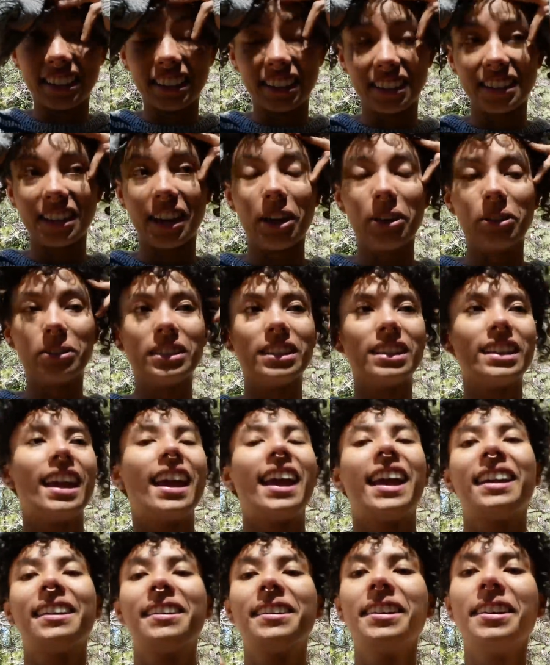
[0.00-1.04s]
So
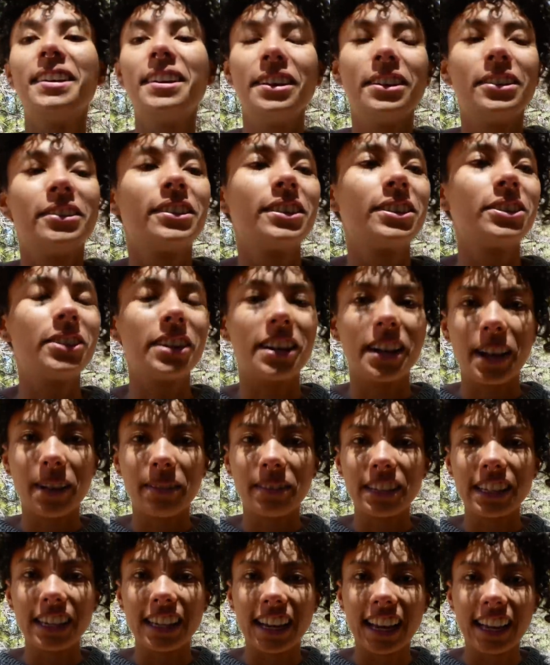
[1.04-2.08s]
today I'm gonna treat him
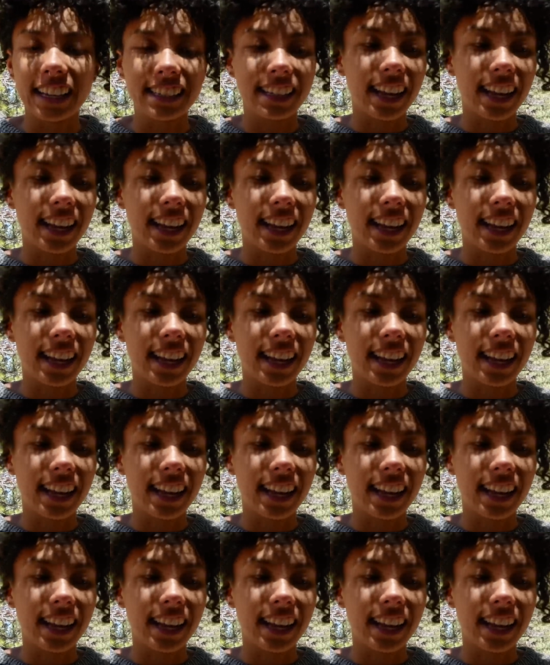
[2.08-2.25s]
to a nice